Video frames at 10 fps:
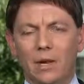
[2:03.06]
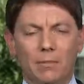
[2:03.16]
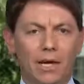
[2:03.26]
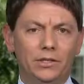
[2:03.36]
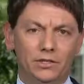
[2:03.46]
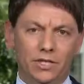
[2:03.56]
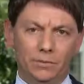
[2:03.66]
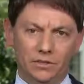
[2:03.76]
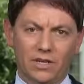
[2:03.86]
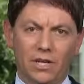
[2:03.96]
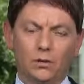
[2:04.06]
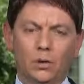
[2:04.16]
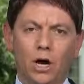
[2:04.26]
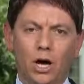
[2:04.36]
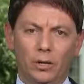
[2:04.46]
and it might just tip the oh scales
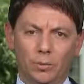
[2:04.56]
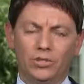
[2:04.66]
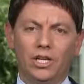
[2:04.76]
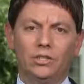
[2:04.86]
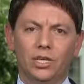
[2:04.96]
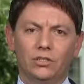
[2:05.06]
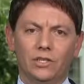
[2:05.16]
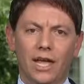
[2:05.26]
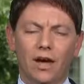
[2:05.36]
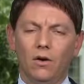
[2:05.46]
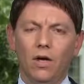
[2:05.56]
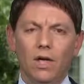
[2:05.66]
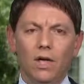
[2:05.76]
to 100% just now.